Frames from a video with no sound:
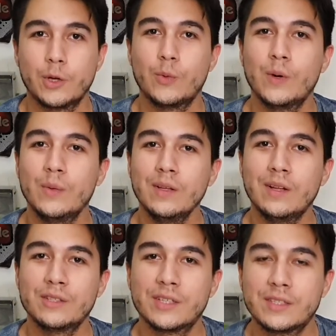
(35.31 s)
We will
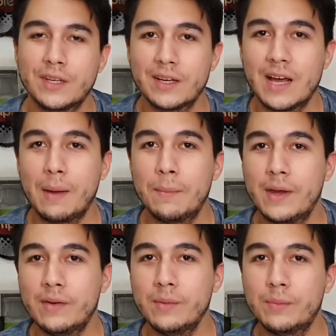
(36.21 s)
also talk a
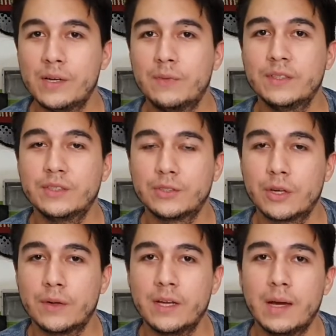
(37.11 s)
very brief
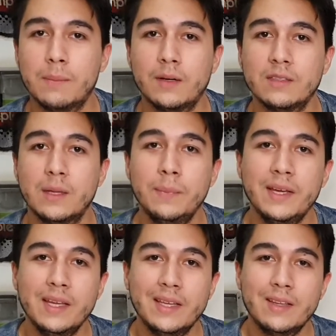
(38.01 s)
story about the
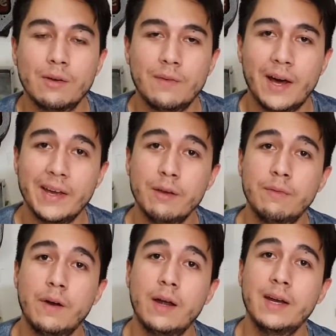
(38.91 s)
beginning of
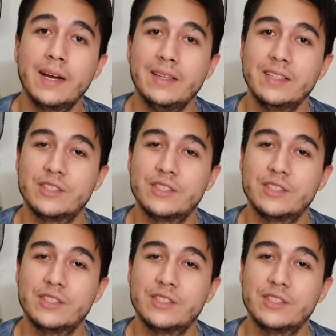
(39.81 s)
IFR and its